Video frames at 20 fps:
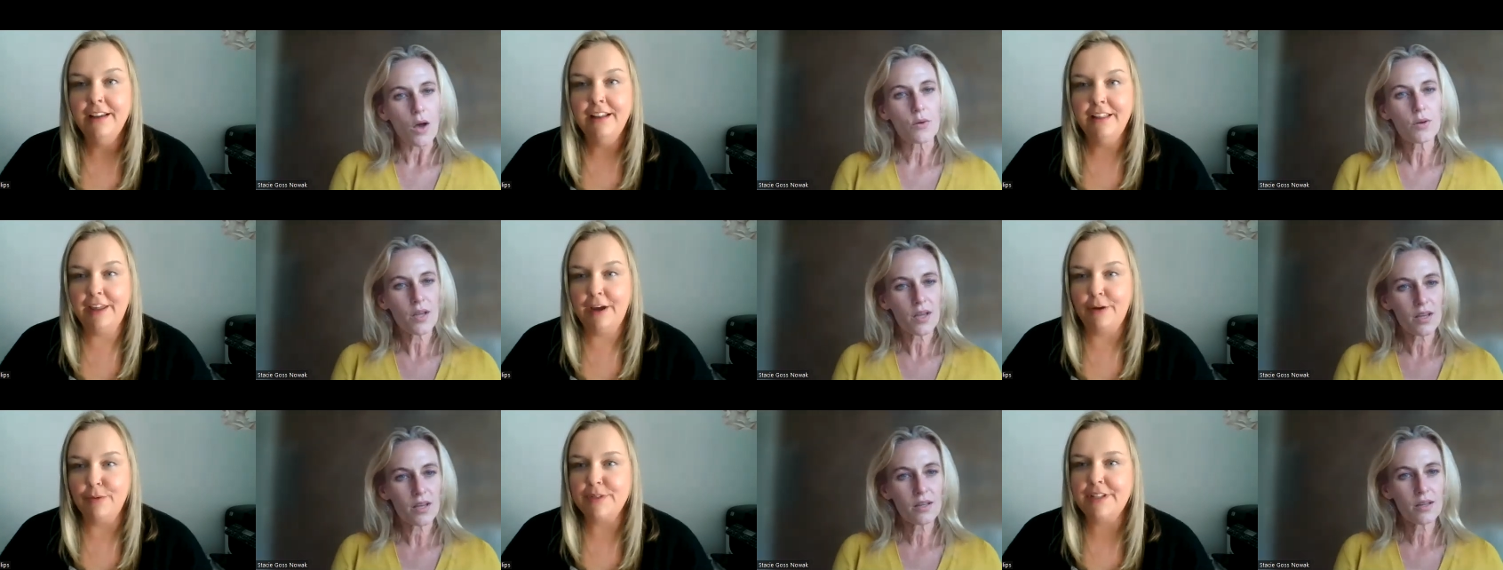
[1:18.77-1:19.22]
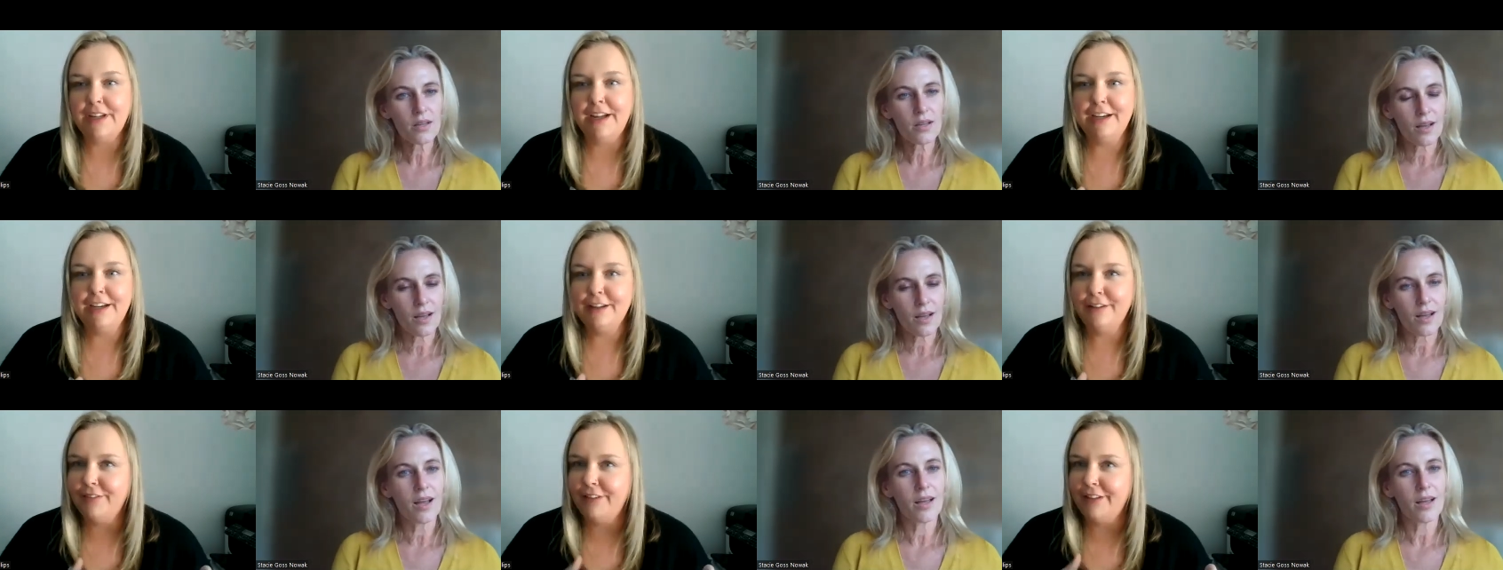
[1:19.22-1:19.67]
Speaker 1: That was
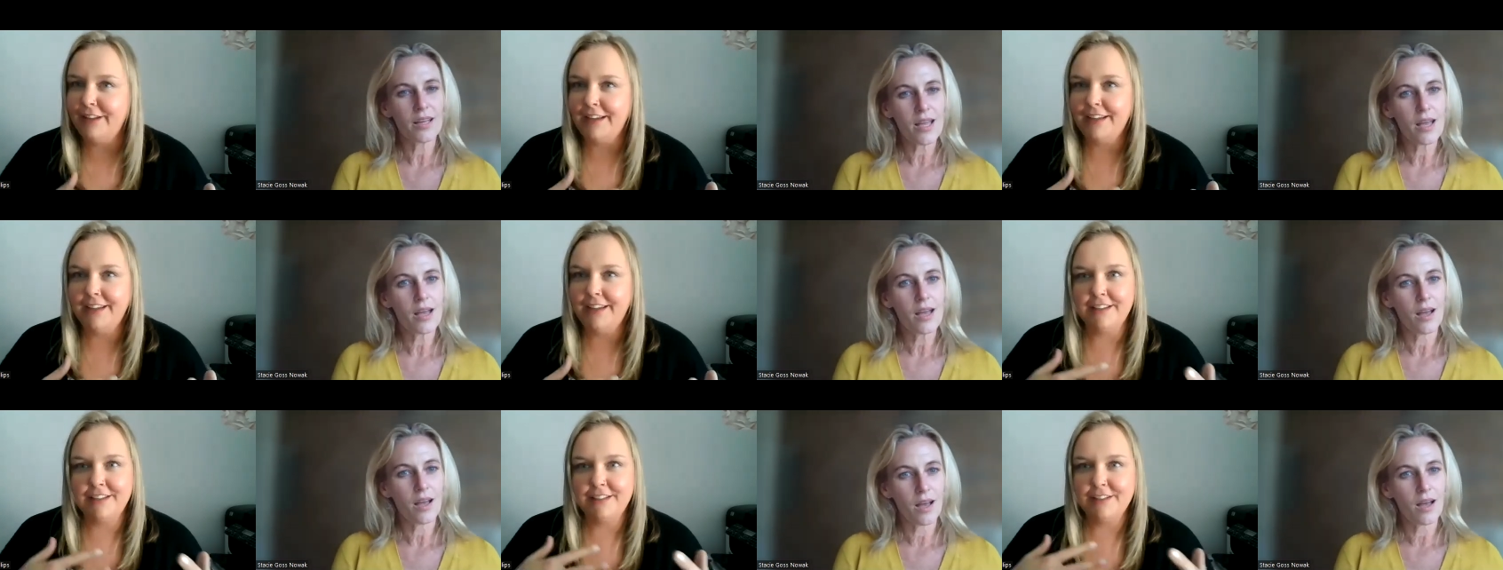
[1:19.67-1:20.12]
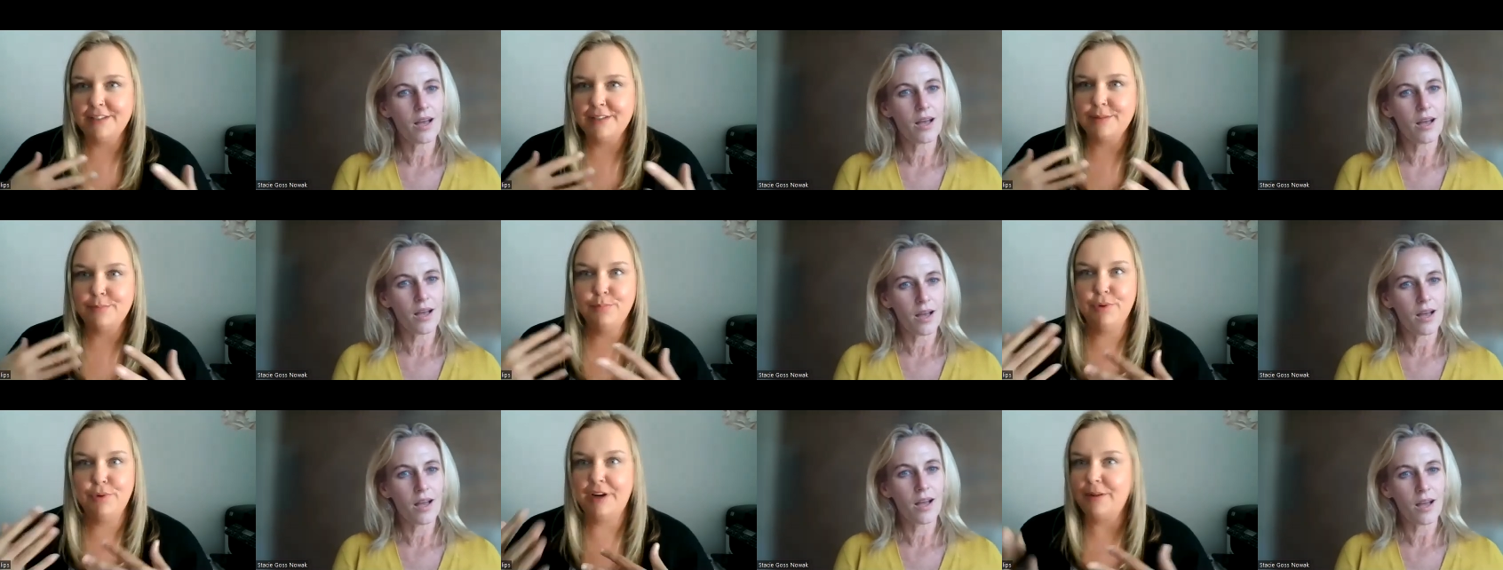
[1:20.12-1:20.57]
kind of like his
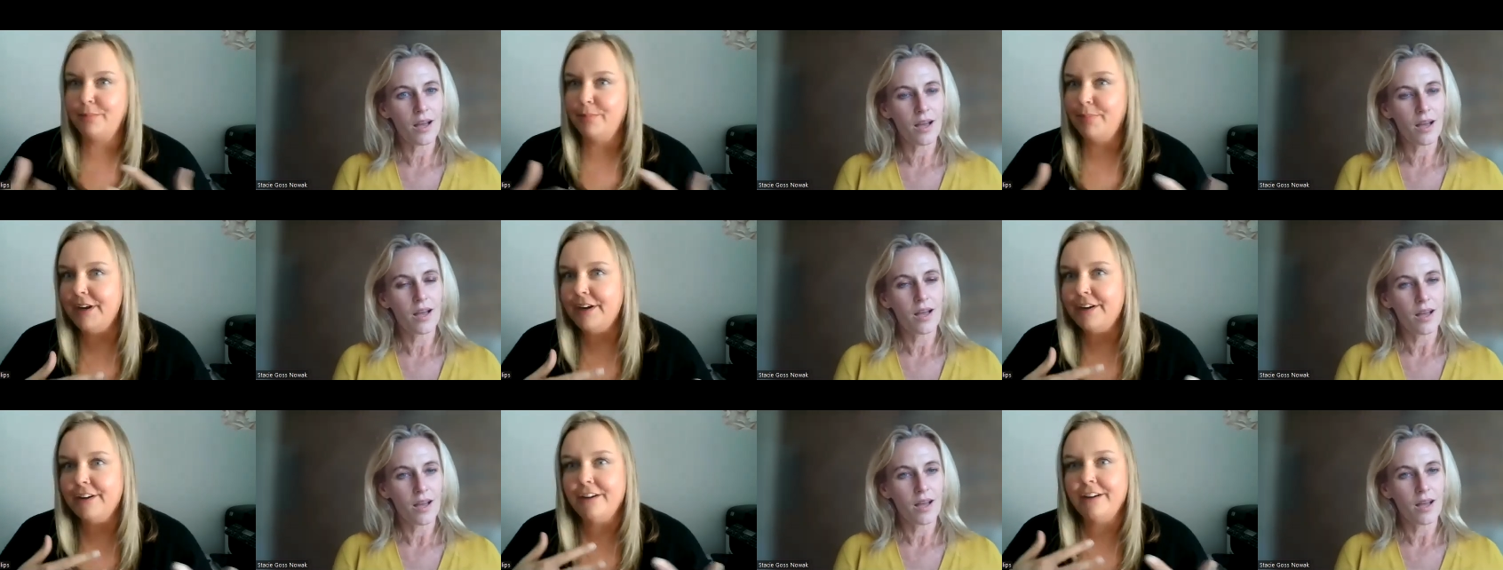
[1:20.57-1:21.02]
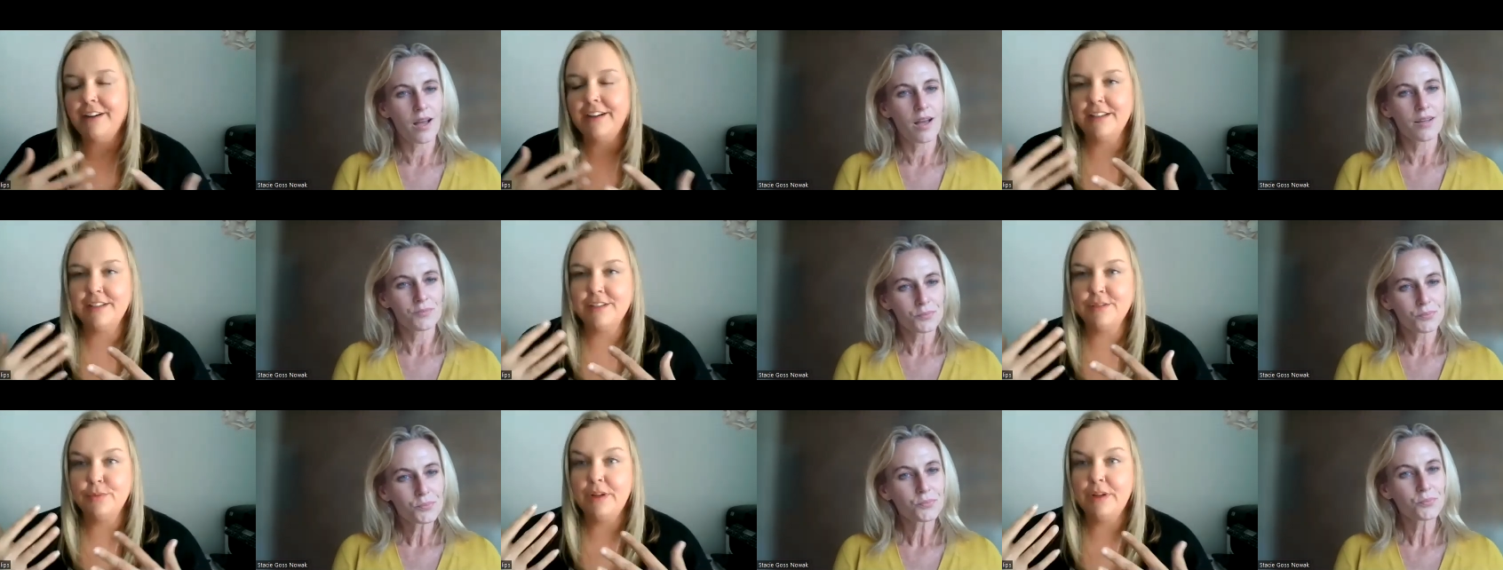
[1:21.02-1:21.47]
bread and butter,
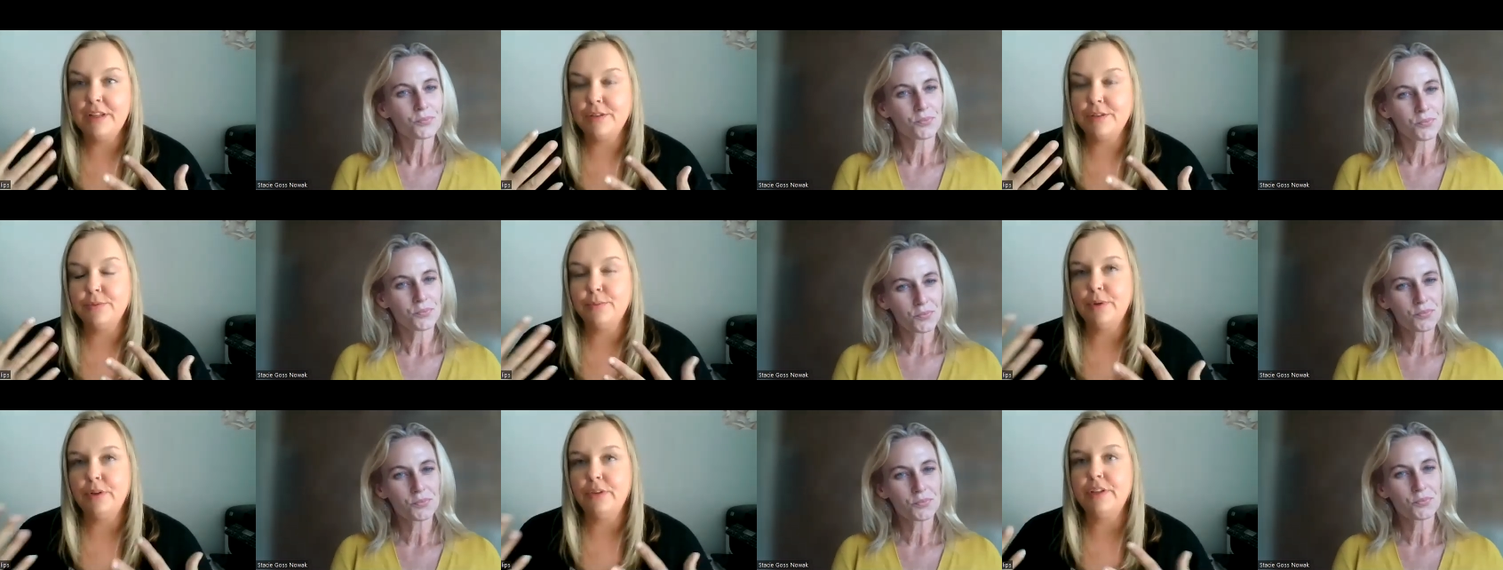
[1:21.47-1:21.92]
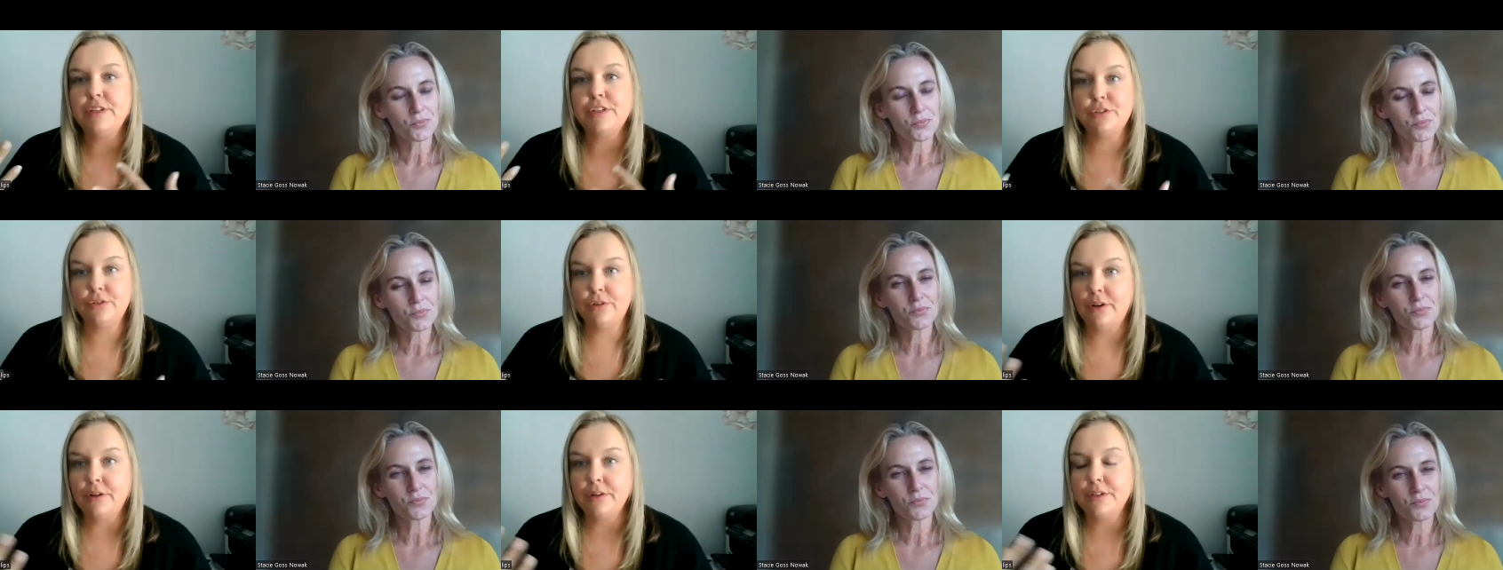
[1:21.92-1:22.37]
his really
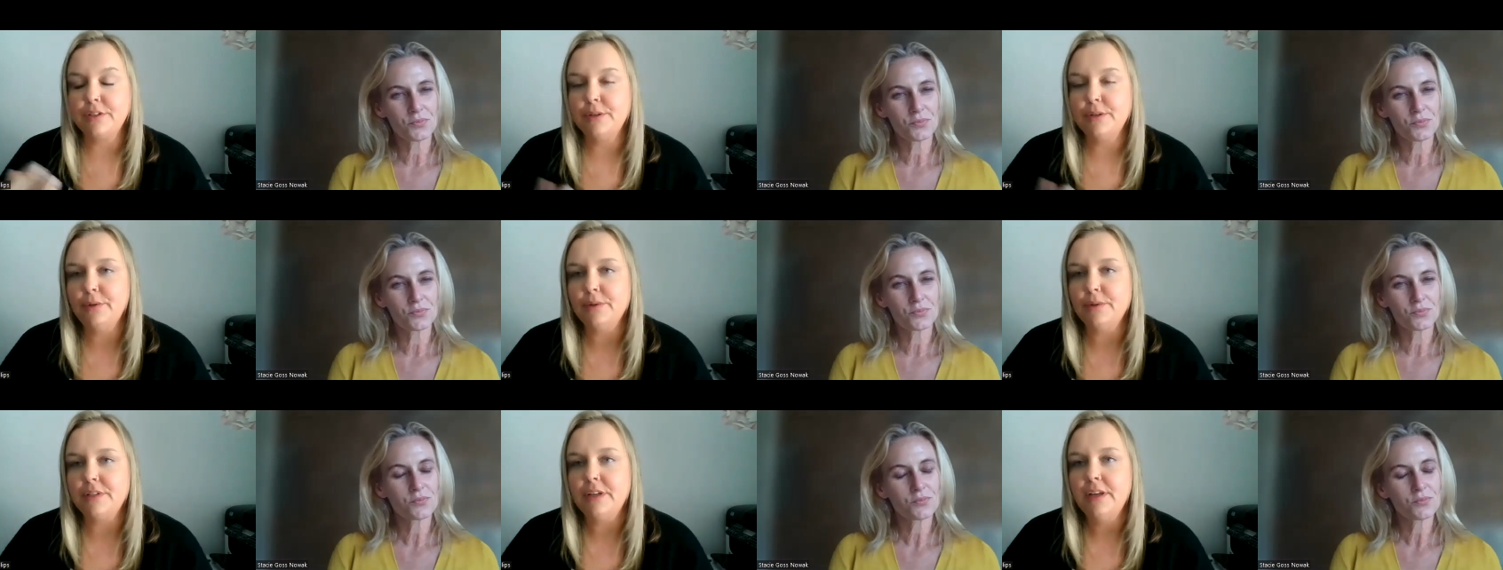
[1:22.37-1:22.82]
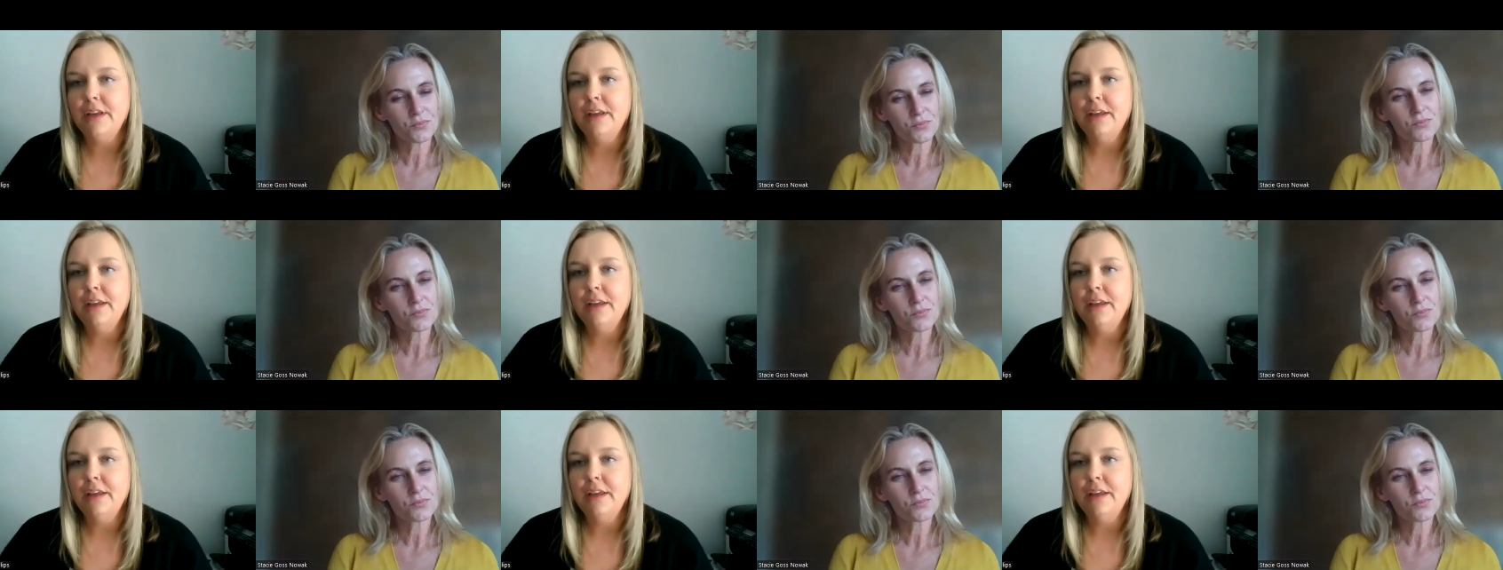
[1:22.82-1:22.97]
strong suit.